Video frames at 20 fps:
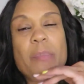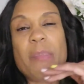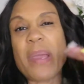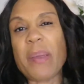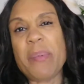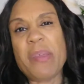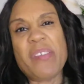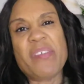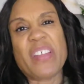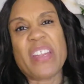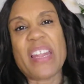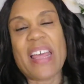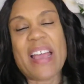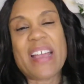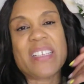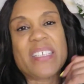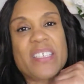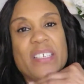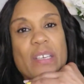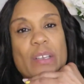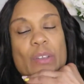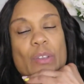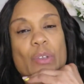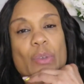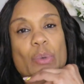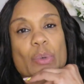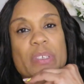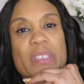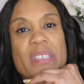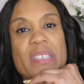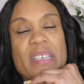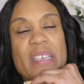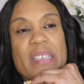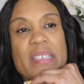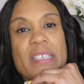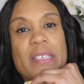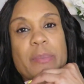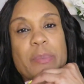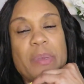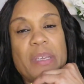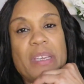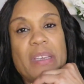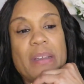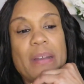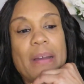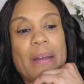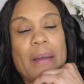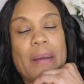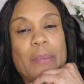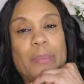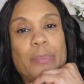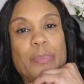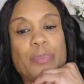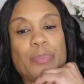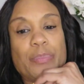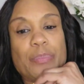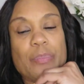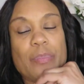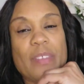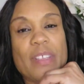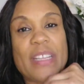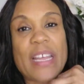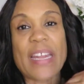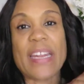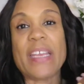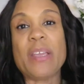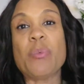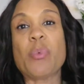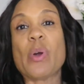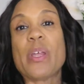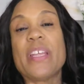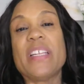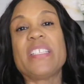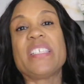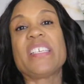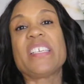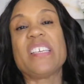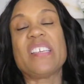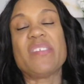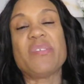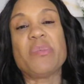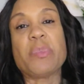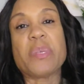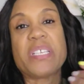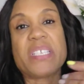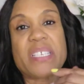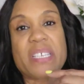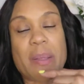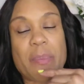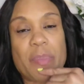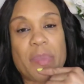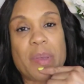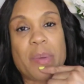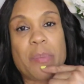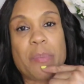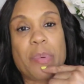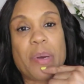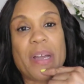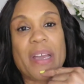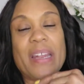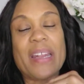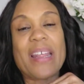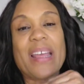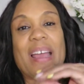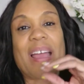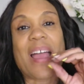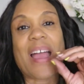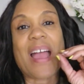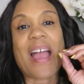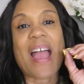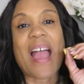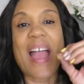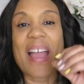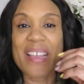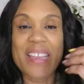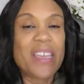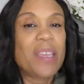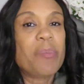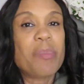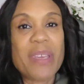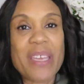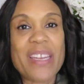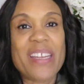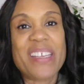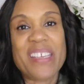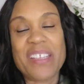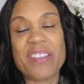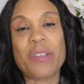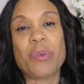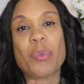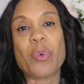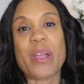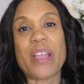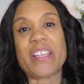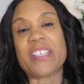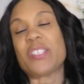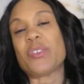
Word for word: maybe even last year, the Lord said to me um, that he wanted to give me something, but I keep getting in the way.